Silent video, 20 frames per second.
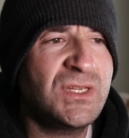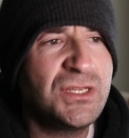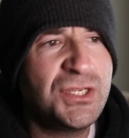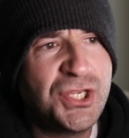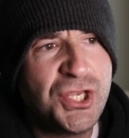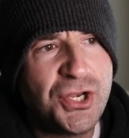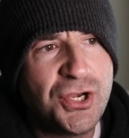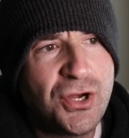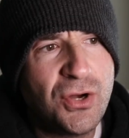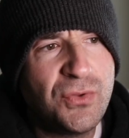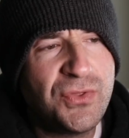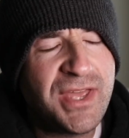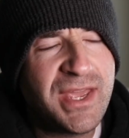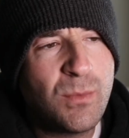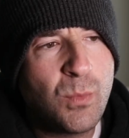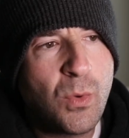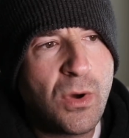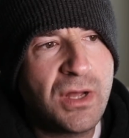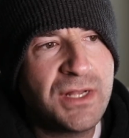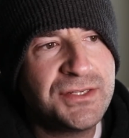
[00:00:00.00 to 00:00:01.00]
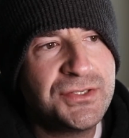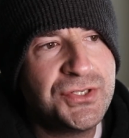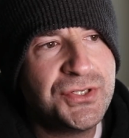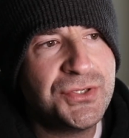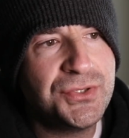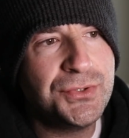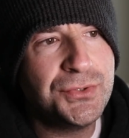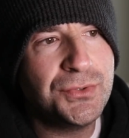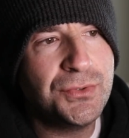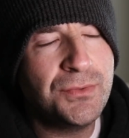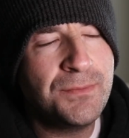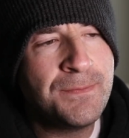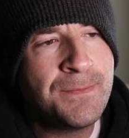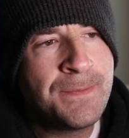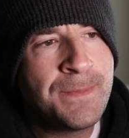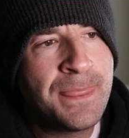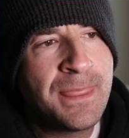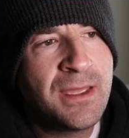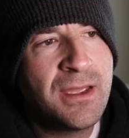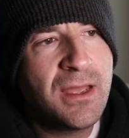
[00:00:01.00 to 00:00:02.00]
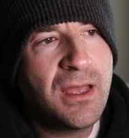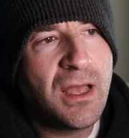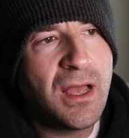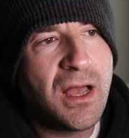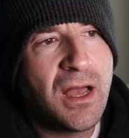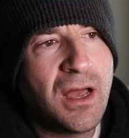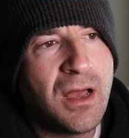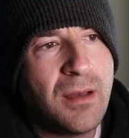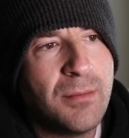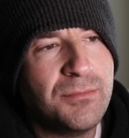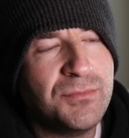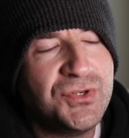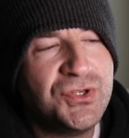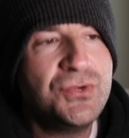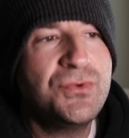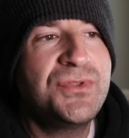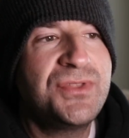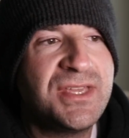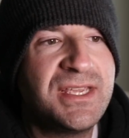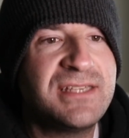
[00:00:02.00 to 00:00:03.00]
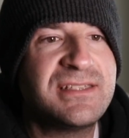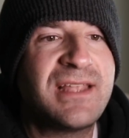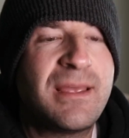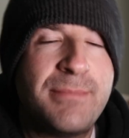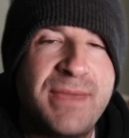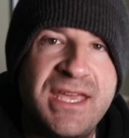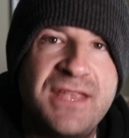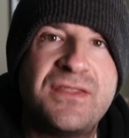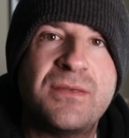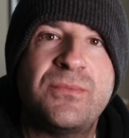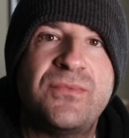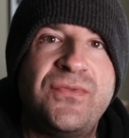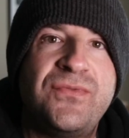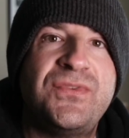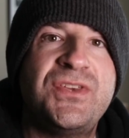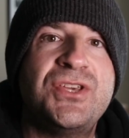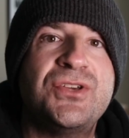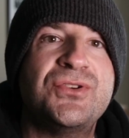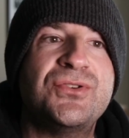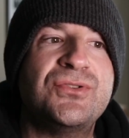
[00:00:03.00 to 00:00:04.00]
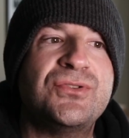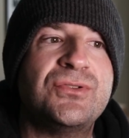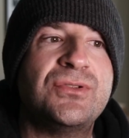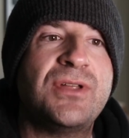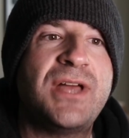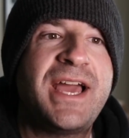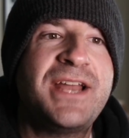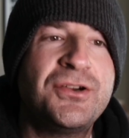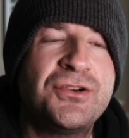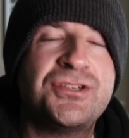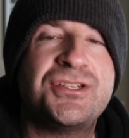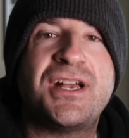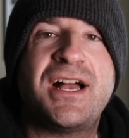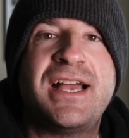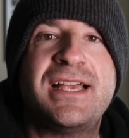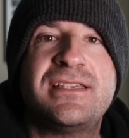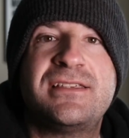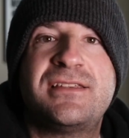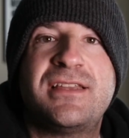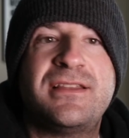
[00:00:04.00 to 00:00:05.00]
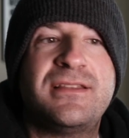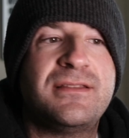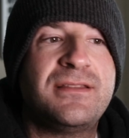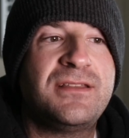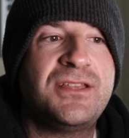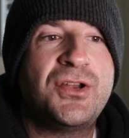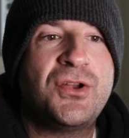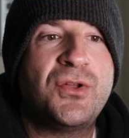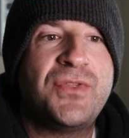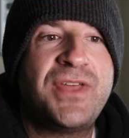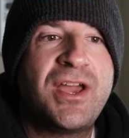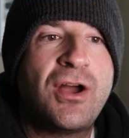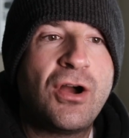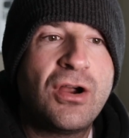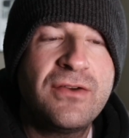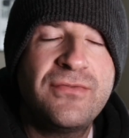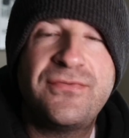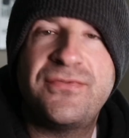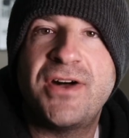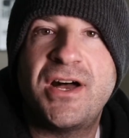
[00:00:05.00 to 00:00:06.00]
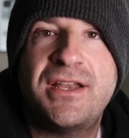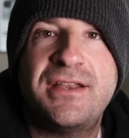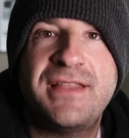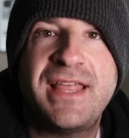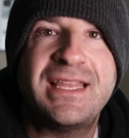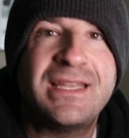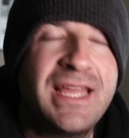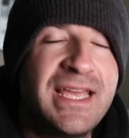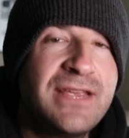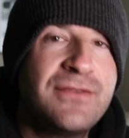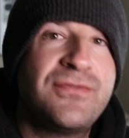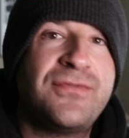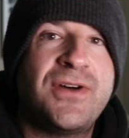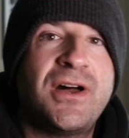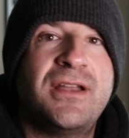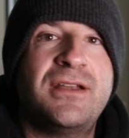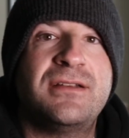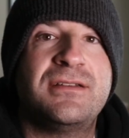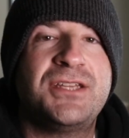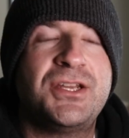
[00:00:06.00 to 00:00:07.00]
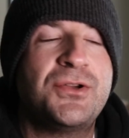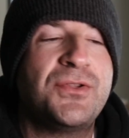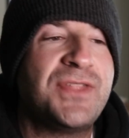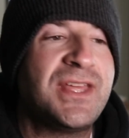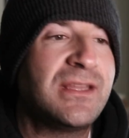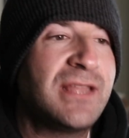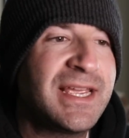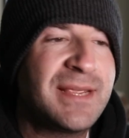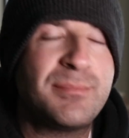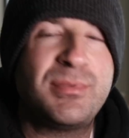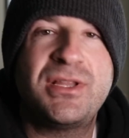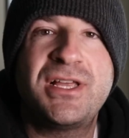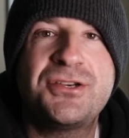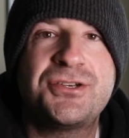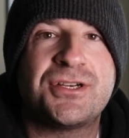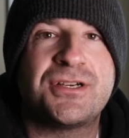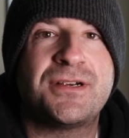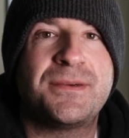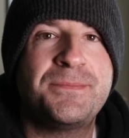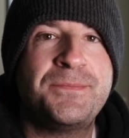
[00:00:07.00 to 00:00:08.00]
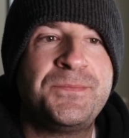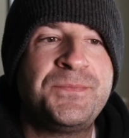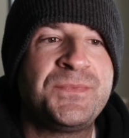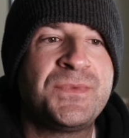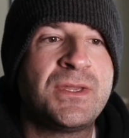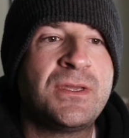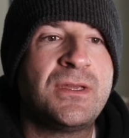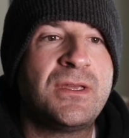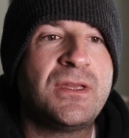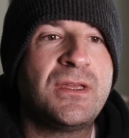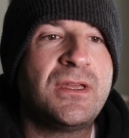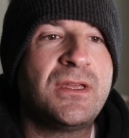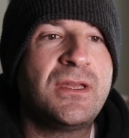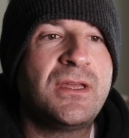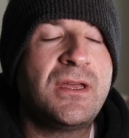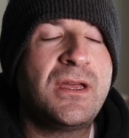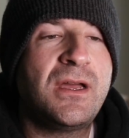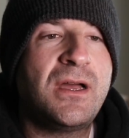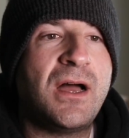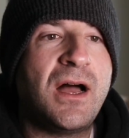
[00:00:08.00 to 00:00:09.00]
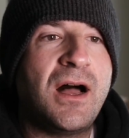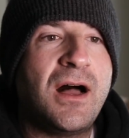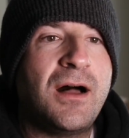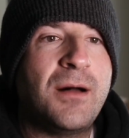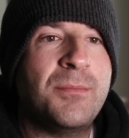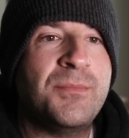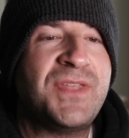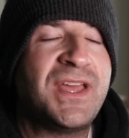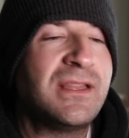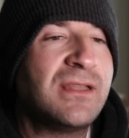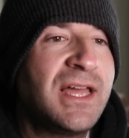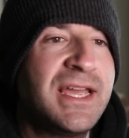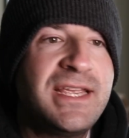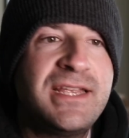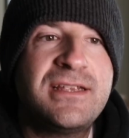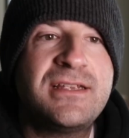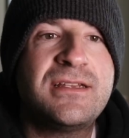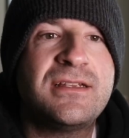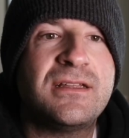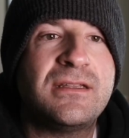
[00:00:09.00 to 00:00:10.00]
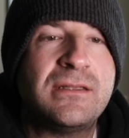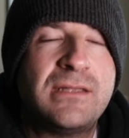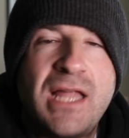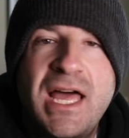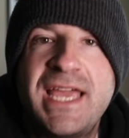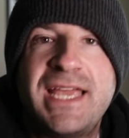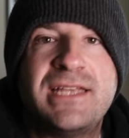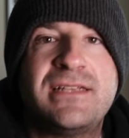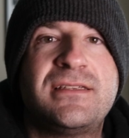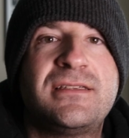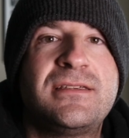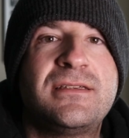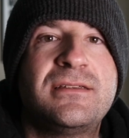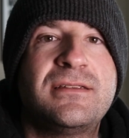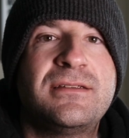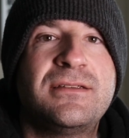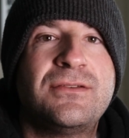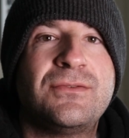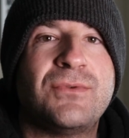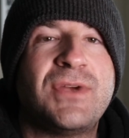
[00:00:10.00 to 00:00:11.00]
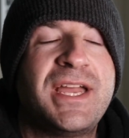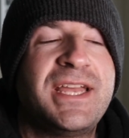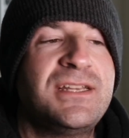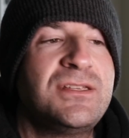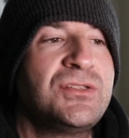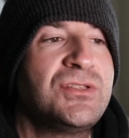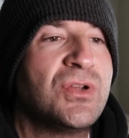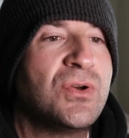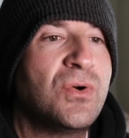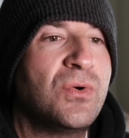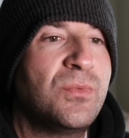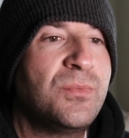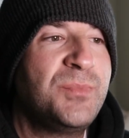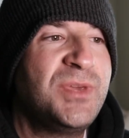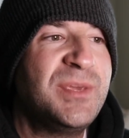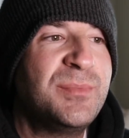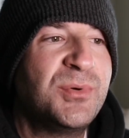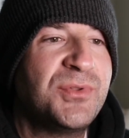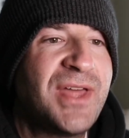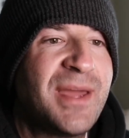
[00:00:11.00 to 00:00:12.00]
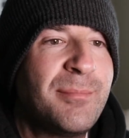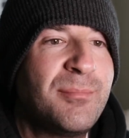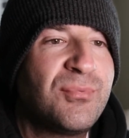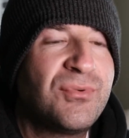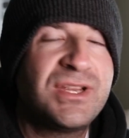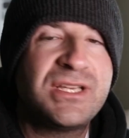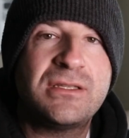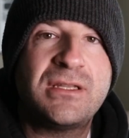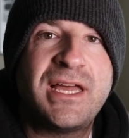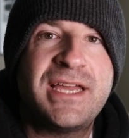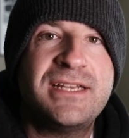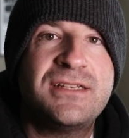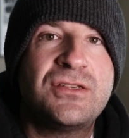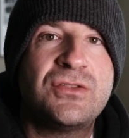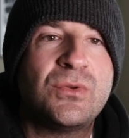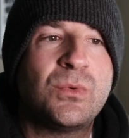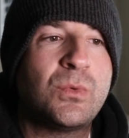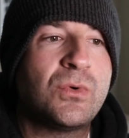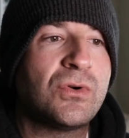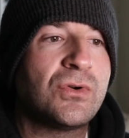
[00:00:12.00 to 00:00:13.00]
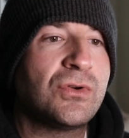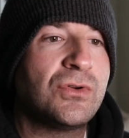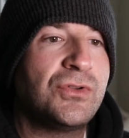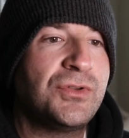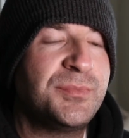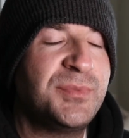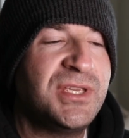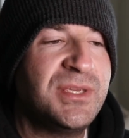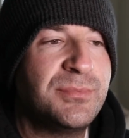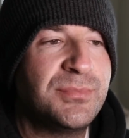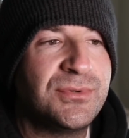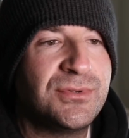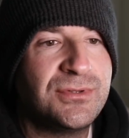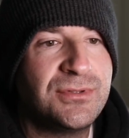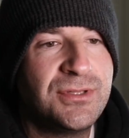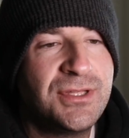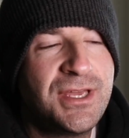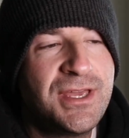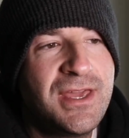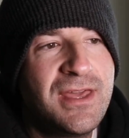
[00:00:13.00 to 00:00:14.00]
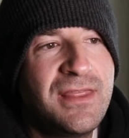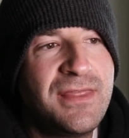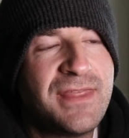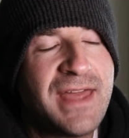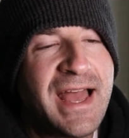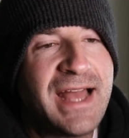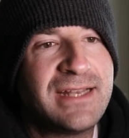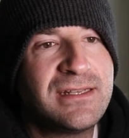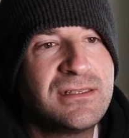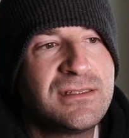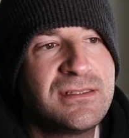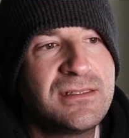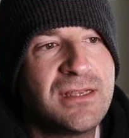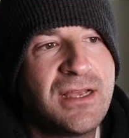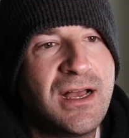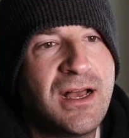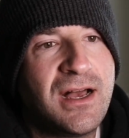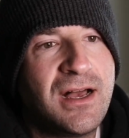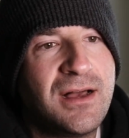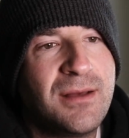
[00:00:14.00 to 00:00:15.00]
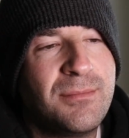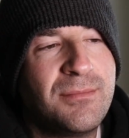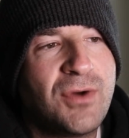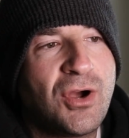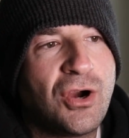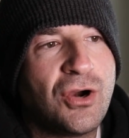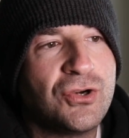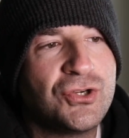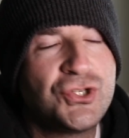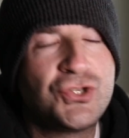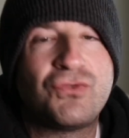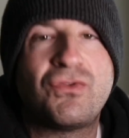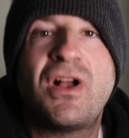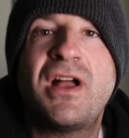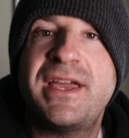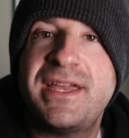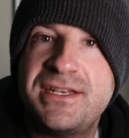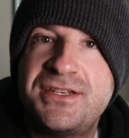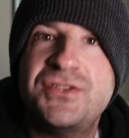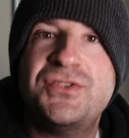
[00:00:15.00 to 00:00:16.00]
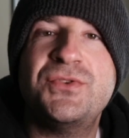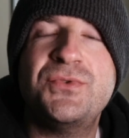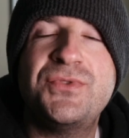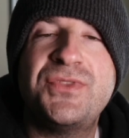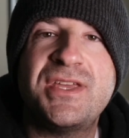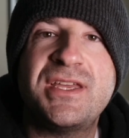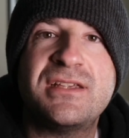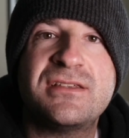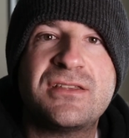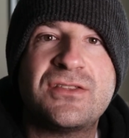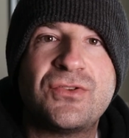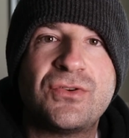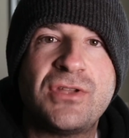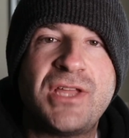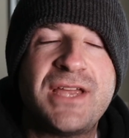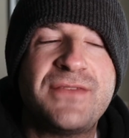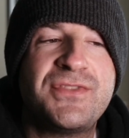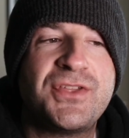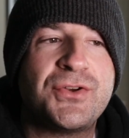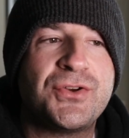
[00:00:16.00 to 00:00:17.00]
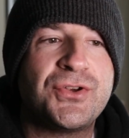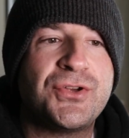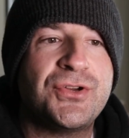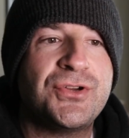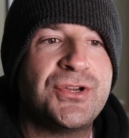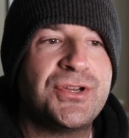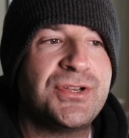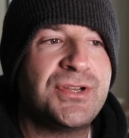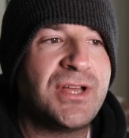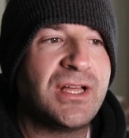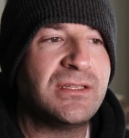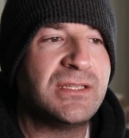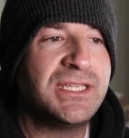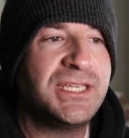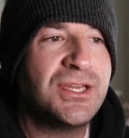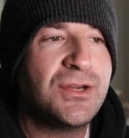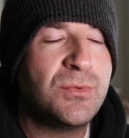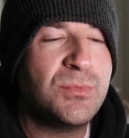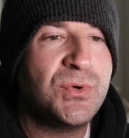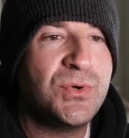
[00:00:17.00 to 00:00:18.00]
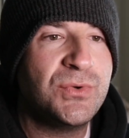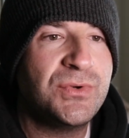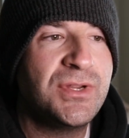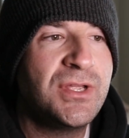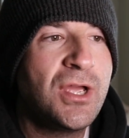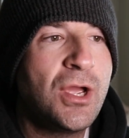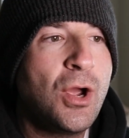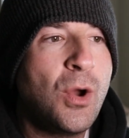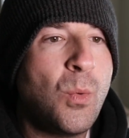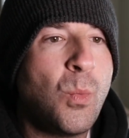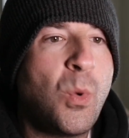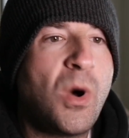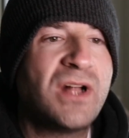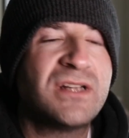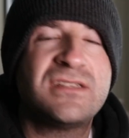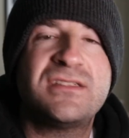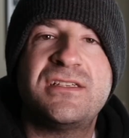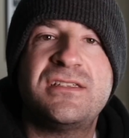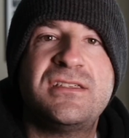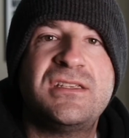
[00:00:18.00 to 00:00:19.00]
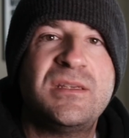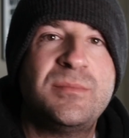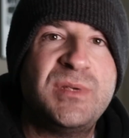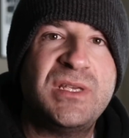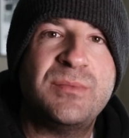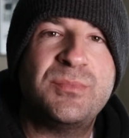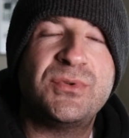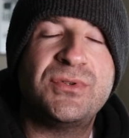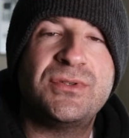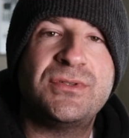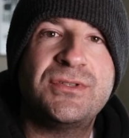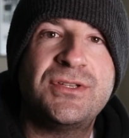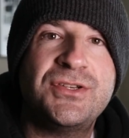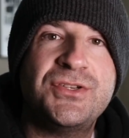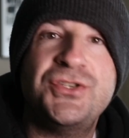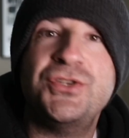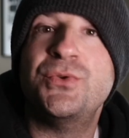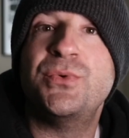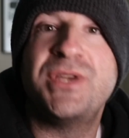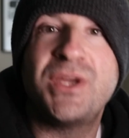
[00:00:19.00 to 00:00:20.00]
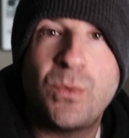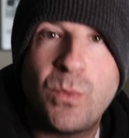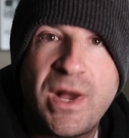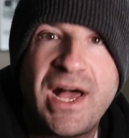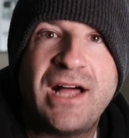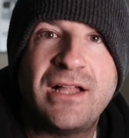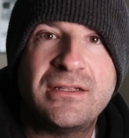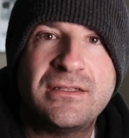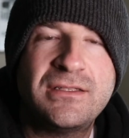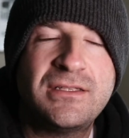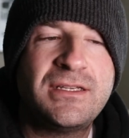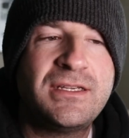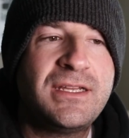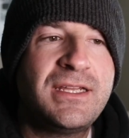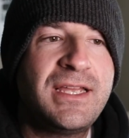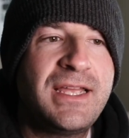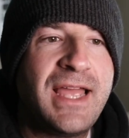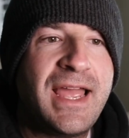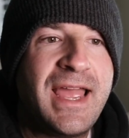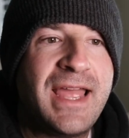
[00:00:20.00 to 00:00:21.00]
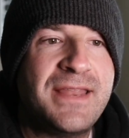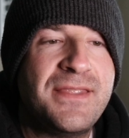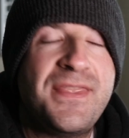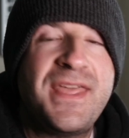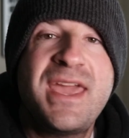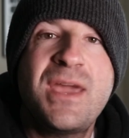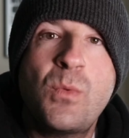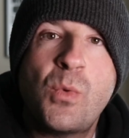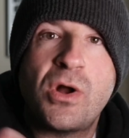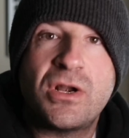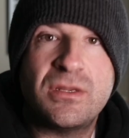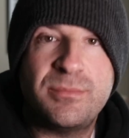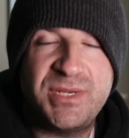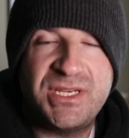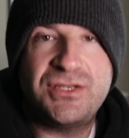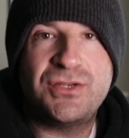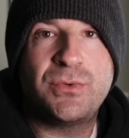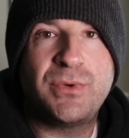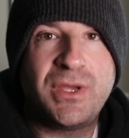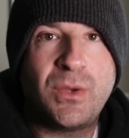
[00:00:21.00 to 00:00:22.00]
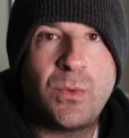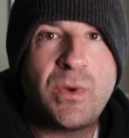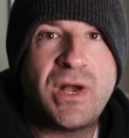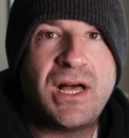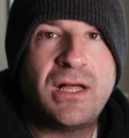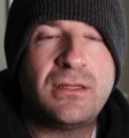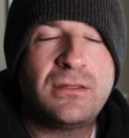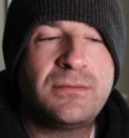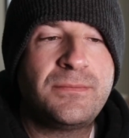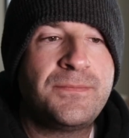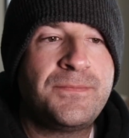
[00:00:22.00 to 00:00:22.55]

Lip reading: They want to do things that make them feel energized, and, they are fun. They like fun. They like pleasure. They like light, right? So people that bring light to the world, people that are trying to do things in their life that are good. A Leo moon wants to see people doing well, and they want to be doing well,